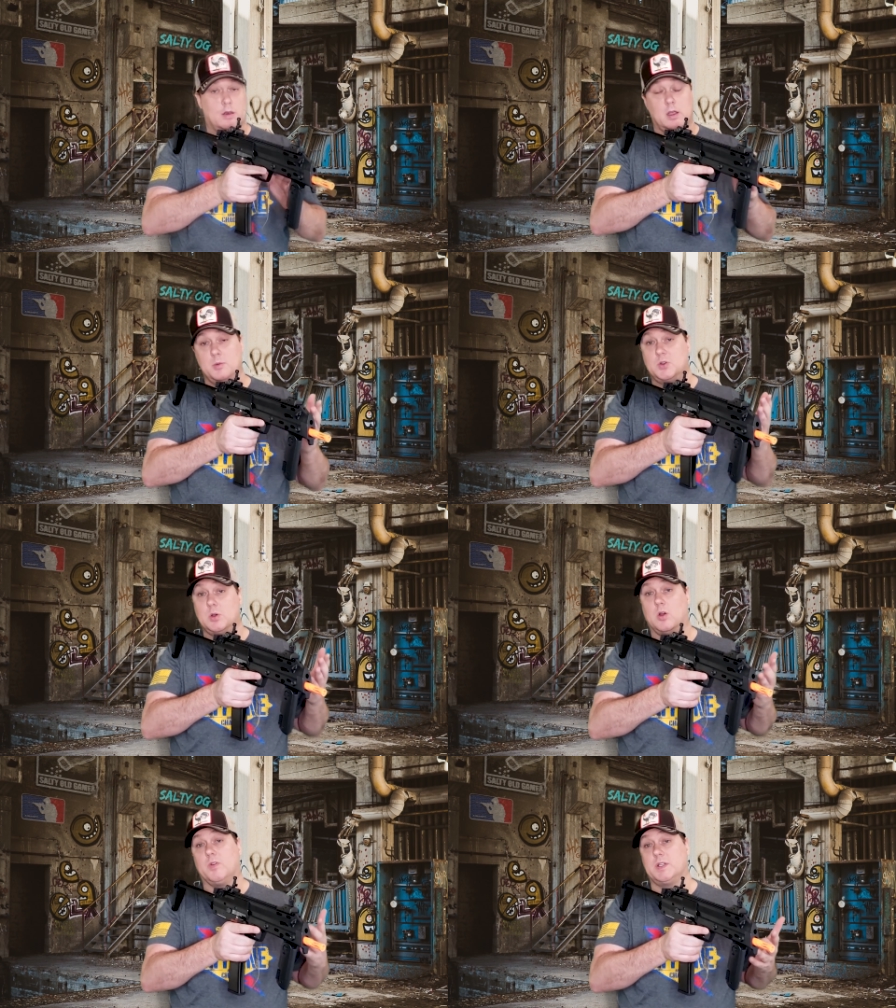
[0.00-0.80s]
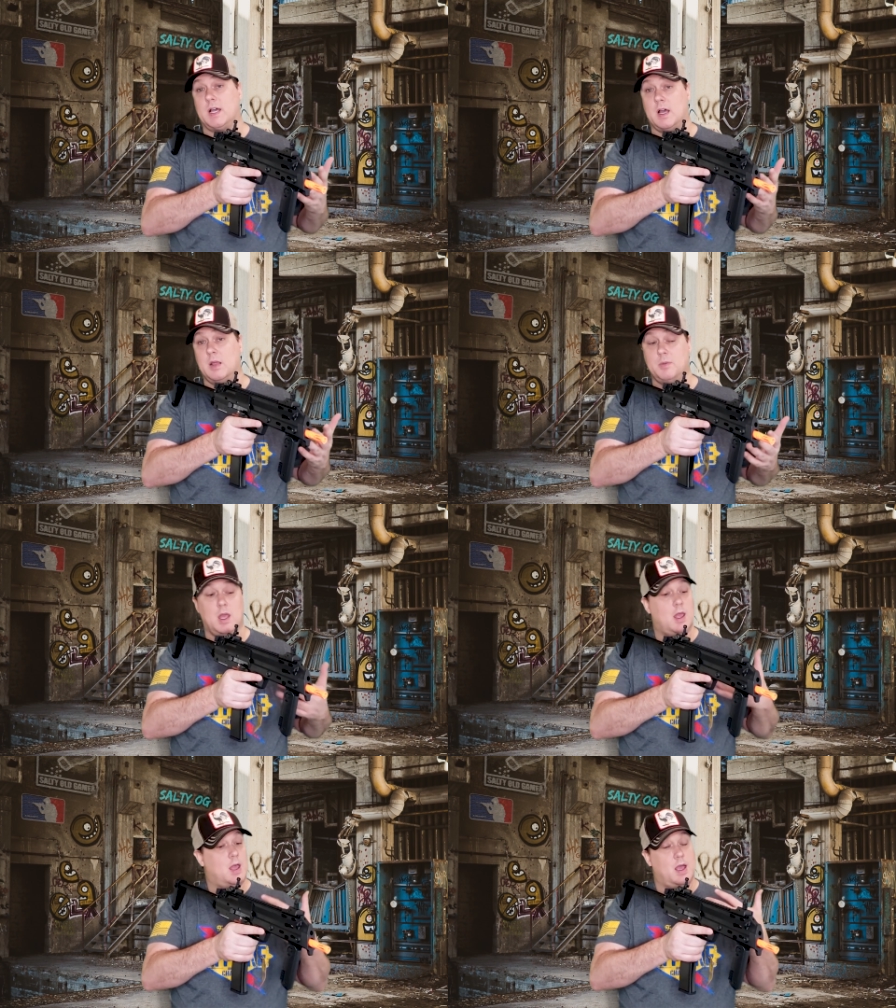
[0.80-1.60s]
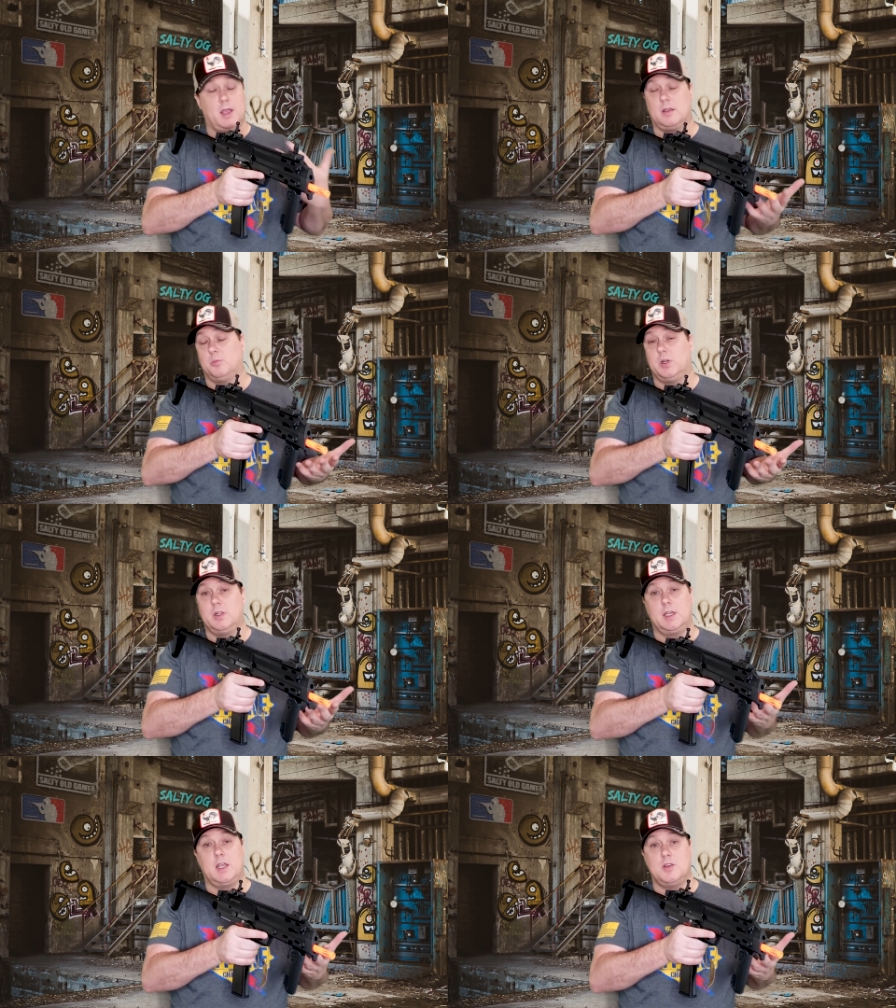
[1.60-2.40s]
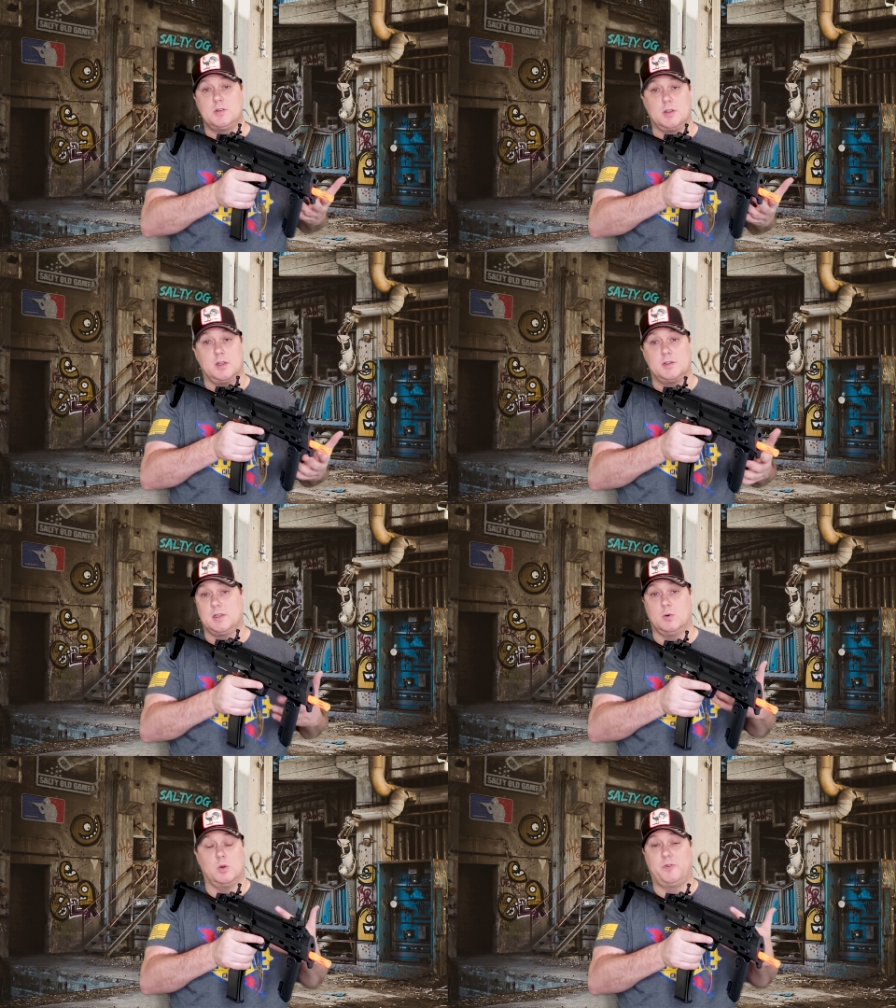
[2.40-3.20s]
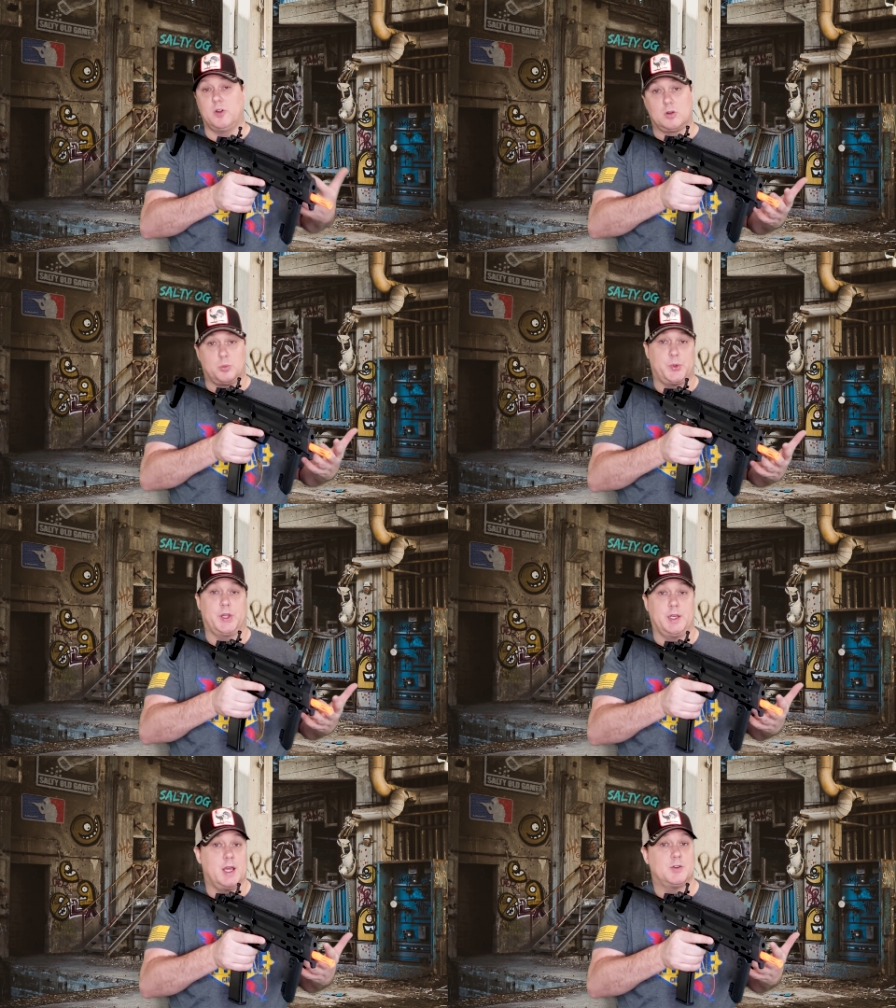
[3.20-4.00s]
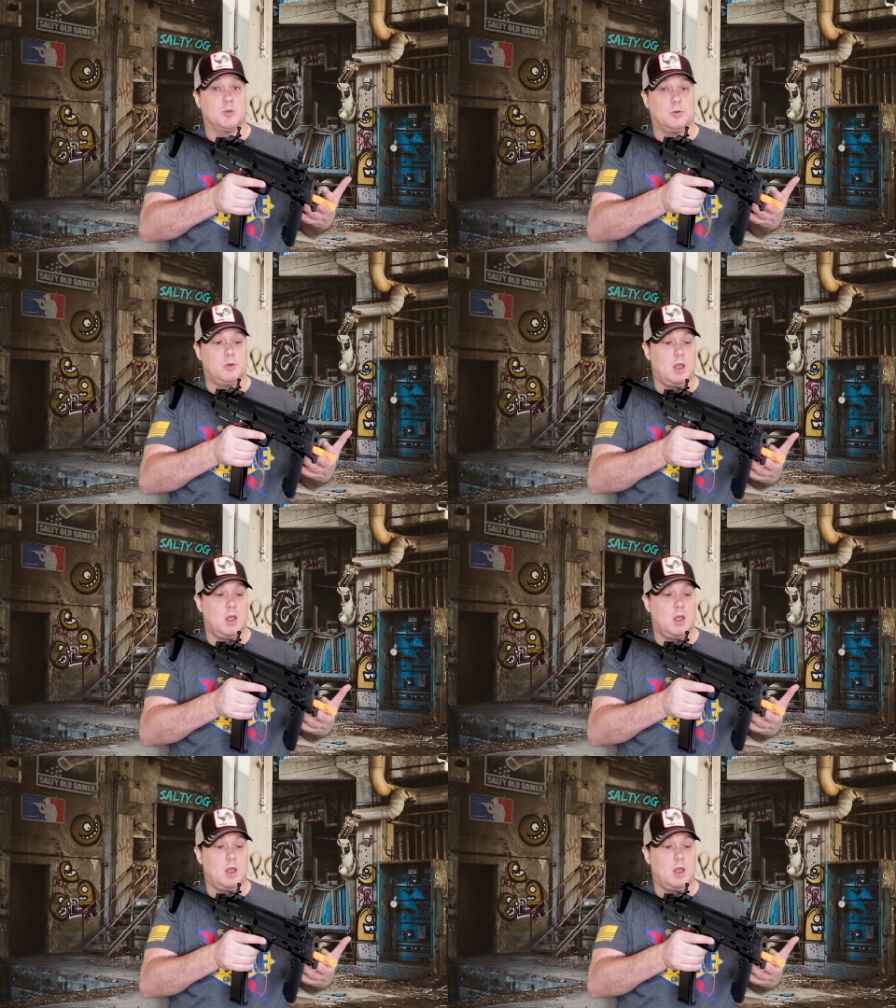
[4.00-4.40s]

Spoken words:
I'm sure over time, I completely get used to this and it would feel completely natural.